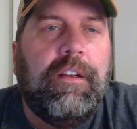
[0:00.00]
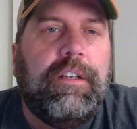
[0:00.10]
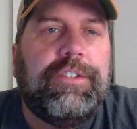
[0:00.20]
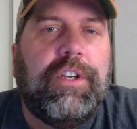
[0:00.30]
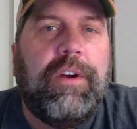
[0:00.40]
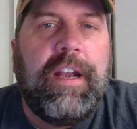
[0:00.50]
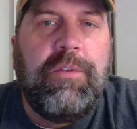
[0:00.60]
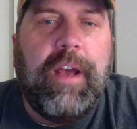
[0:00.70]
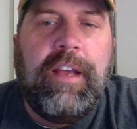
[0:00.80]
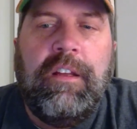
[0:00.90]
So
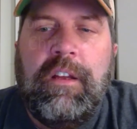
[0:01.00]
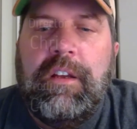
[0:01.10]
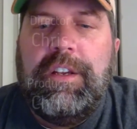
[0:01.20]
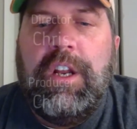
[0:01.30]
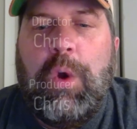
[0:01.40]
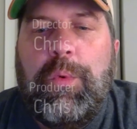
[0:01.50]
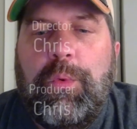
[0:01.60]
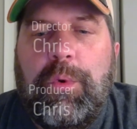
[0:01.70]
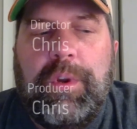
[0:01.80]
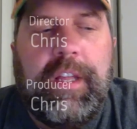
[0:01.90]
anyway,
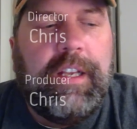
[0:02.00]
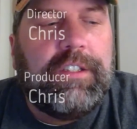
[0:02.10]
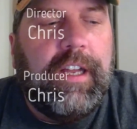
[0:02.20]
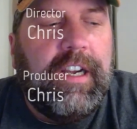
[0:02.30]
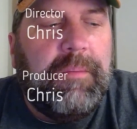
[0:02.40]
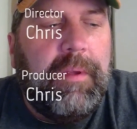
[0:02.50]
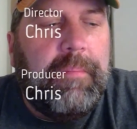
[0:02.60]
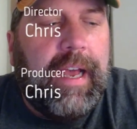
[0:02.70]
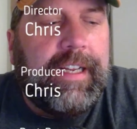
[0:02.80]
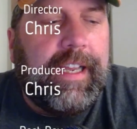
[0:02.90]
we're really excited to be
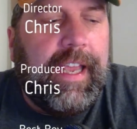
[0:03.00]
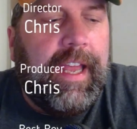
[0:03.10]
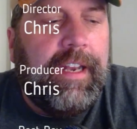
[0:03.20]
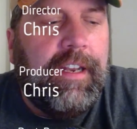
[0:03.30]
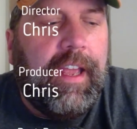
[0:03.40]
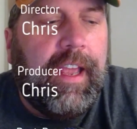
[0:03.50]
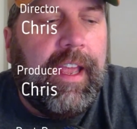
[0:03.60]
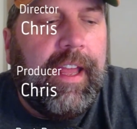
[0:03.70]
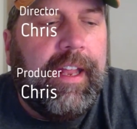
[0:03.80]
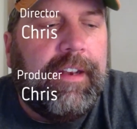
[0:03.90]
back again,
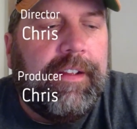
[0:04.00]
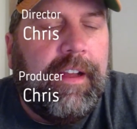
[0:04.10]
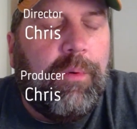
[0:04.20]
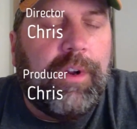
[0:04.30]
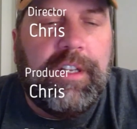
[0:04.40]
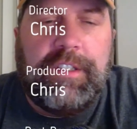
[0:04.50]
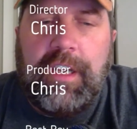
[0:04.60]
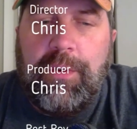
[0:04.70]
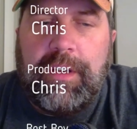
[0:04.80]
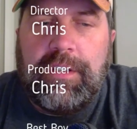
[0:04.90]
and we're
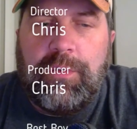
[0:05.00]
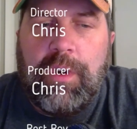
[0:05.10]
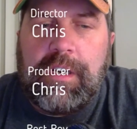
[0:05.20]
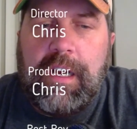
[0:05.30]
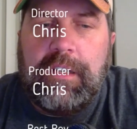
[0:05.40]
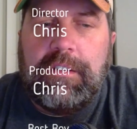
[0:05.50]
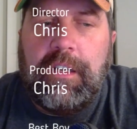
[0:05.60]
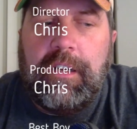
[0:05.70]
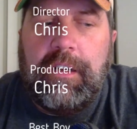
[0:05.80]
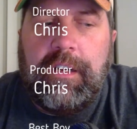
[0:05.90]
continuing to work on
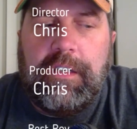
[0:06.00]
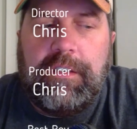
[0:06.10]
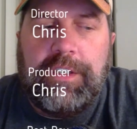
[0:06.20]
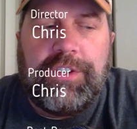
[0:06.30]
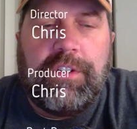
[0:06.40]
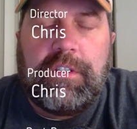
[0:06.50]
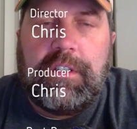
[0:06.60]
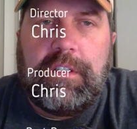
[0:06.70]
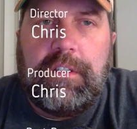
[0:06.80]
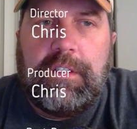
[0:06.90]
additional
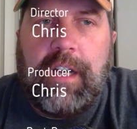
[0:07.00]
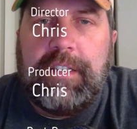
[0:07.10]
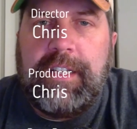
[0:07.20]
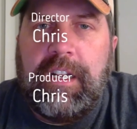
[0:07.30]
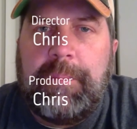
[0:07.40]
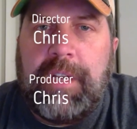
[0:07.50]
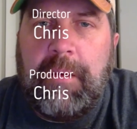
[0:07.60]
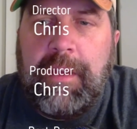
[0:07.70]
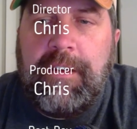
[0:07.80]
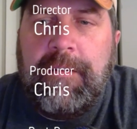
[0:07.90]
content
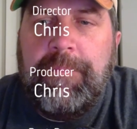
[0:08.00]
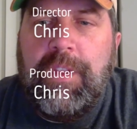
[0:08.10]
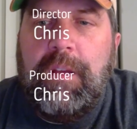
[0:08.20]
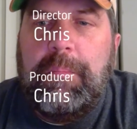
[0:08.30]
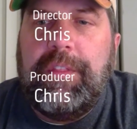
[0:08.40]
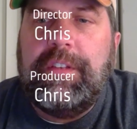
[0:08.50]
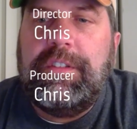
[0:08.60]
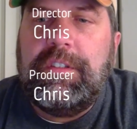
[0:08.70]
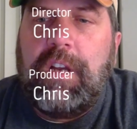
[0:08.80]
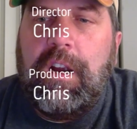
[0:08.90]
upcoming, but this
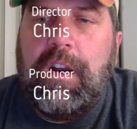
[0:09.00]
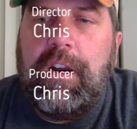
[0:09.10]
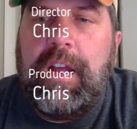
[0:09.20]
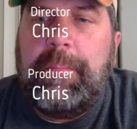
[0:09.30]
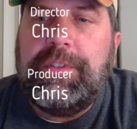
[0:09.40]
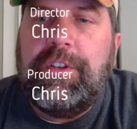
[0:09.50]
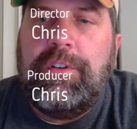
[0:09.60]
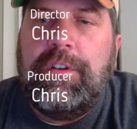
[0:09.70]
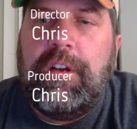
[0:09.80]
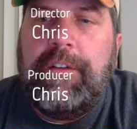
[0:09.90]
is our
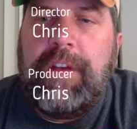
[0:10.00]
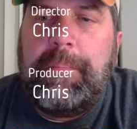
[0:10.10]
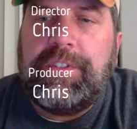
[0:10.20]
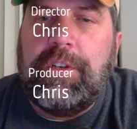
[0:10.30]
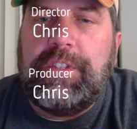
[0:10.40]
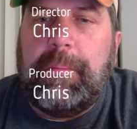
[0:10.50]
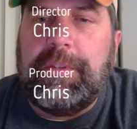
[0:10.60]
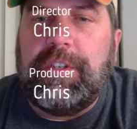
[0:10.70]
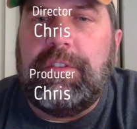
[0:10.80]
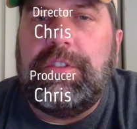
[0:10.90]
episode of episodes
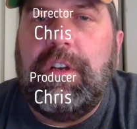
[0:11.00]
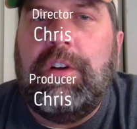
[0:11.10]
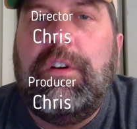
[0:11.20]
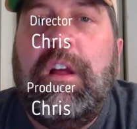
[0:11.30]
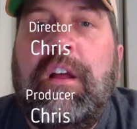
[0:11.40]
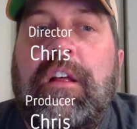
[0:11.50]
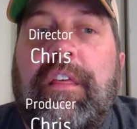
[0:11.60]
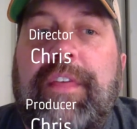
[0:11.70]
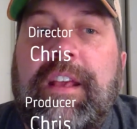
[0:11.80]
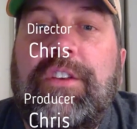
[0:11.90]
episode. So
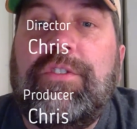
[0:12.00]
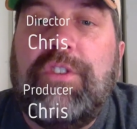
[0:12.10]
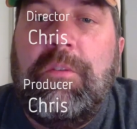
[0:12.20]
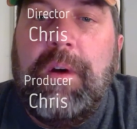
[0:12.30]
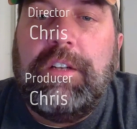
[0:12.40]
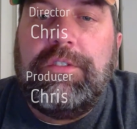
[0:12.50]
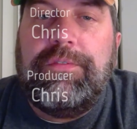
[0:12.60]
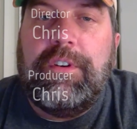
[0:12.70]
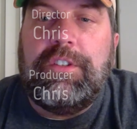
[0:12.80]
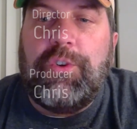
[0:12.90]
thank you so much
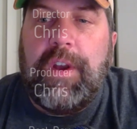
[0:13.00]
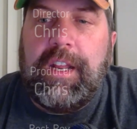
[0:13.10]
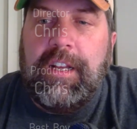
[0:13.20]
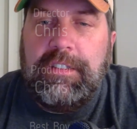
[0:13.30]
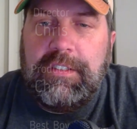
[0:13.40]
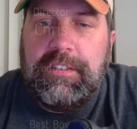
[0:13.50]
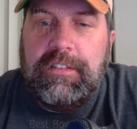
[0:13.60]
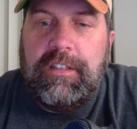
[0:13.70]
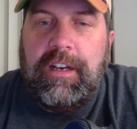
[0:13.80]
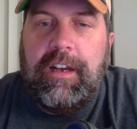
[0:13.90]
for joining us,
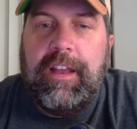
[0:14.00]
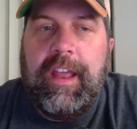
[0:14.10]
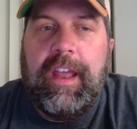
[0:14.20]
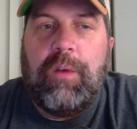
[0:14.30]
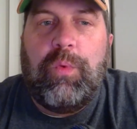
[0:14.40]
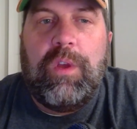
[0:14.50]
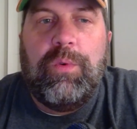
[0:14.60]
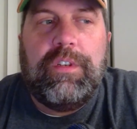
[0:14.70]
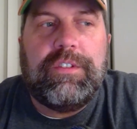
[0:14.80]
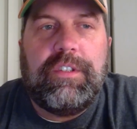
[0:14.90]
and we
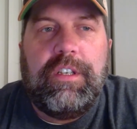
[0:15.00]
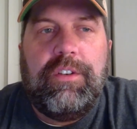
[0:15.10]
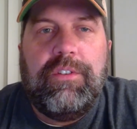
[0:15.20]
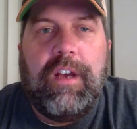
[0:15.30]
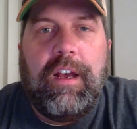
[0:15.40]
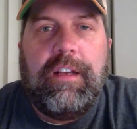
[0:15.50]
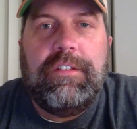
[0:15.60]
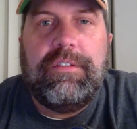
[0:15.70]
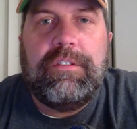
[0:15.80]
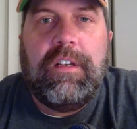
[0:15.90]
will see you
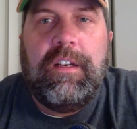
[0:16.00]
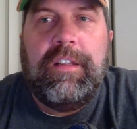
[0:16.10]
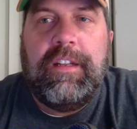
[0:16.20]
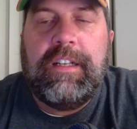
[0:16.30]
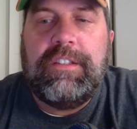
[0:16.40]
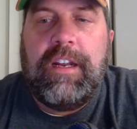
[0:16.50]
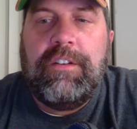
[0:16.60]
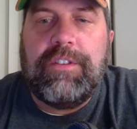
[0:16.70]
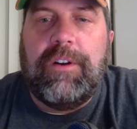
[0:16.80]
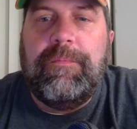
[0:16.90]
guys in the next day or
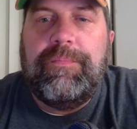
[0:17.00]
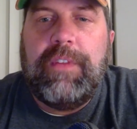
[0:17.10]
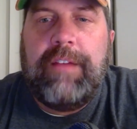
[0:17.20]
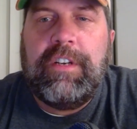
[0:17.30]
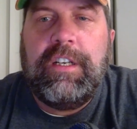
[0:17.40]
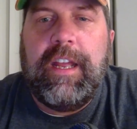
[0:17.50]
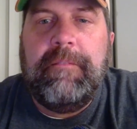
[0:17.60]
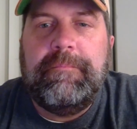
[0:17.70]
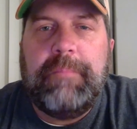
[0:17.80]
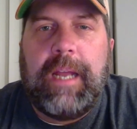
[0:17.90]
so. Have a good day.
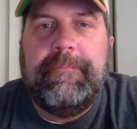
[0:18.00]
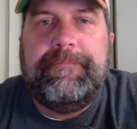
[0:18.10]
Bye.